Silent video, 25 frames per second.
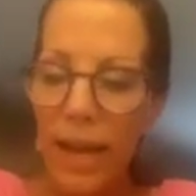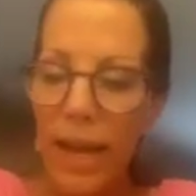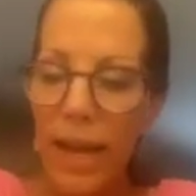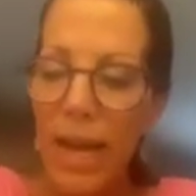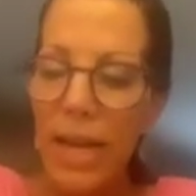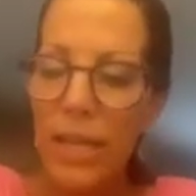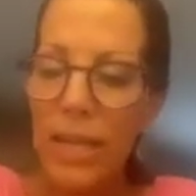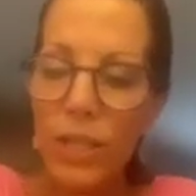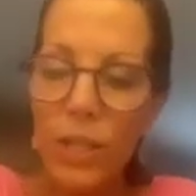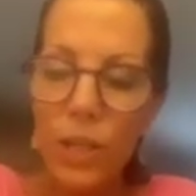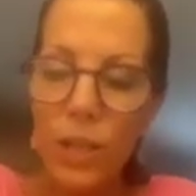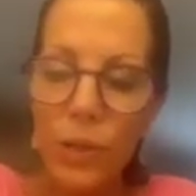
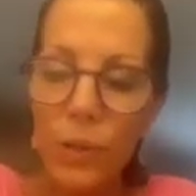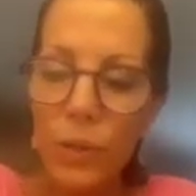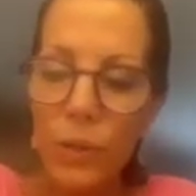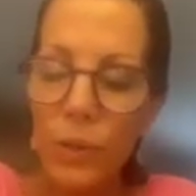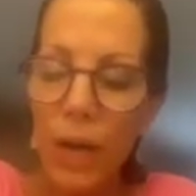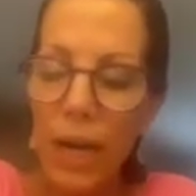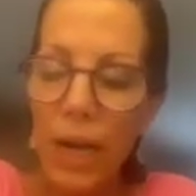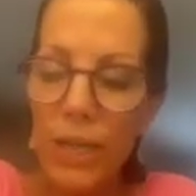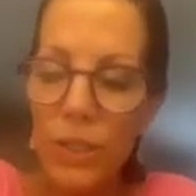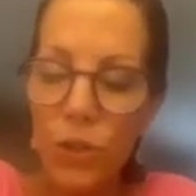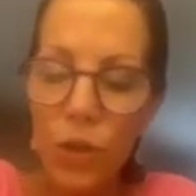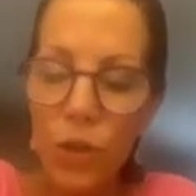And so
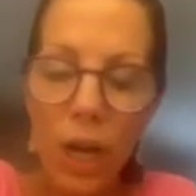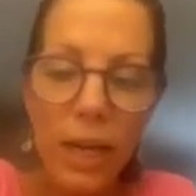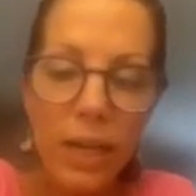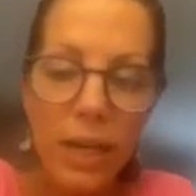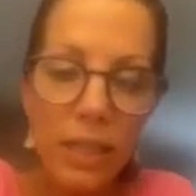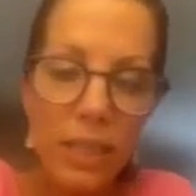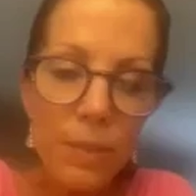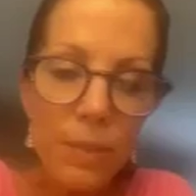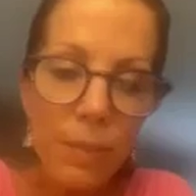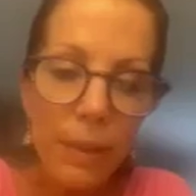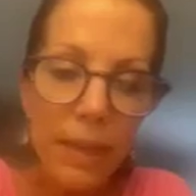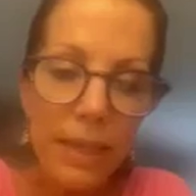I try to
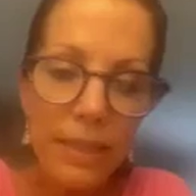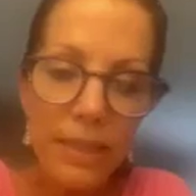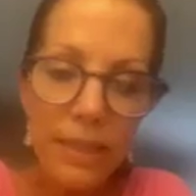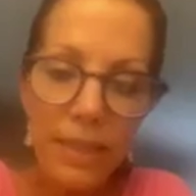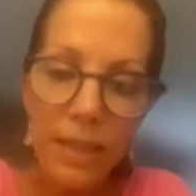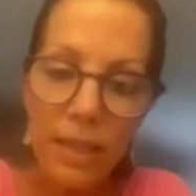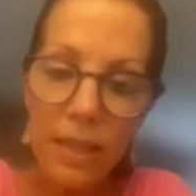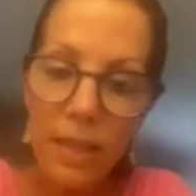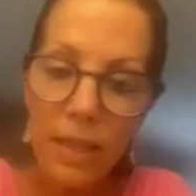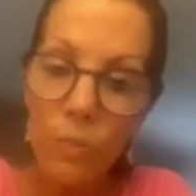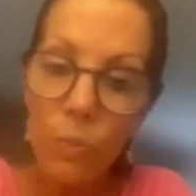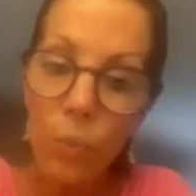explain to
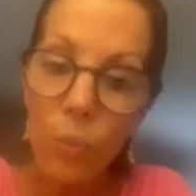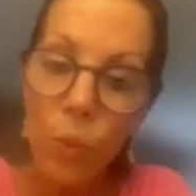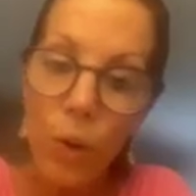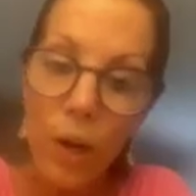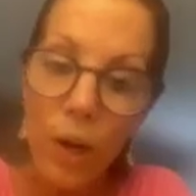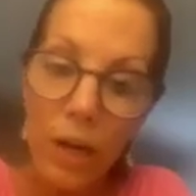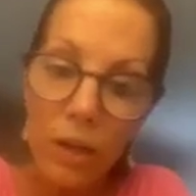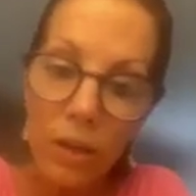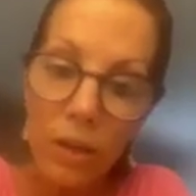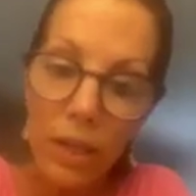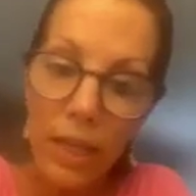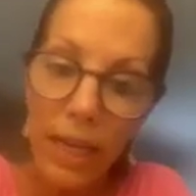them
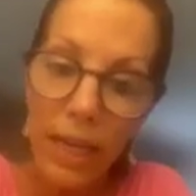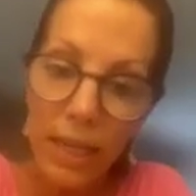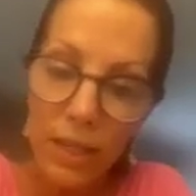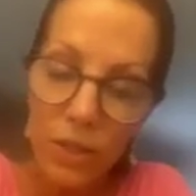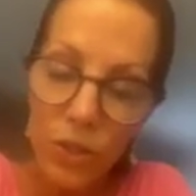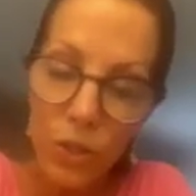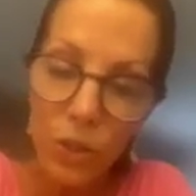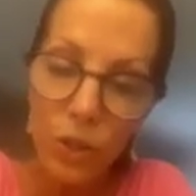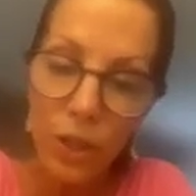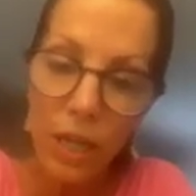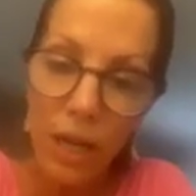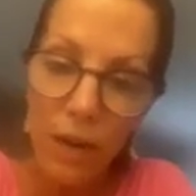where
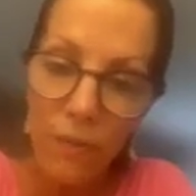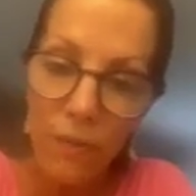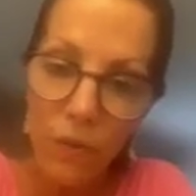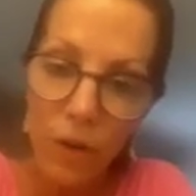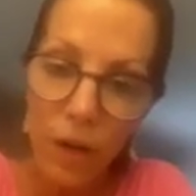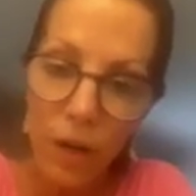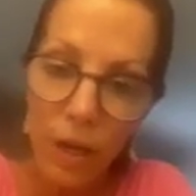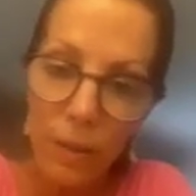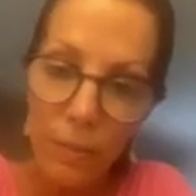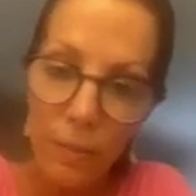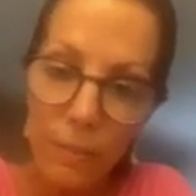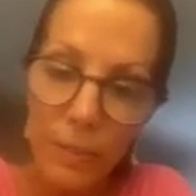cancer come
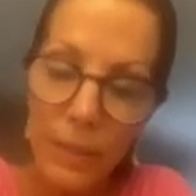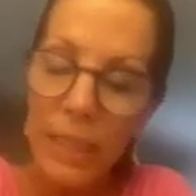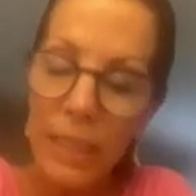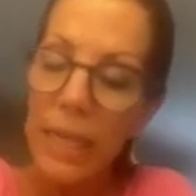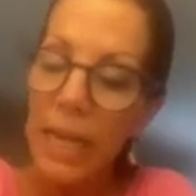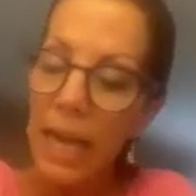from,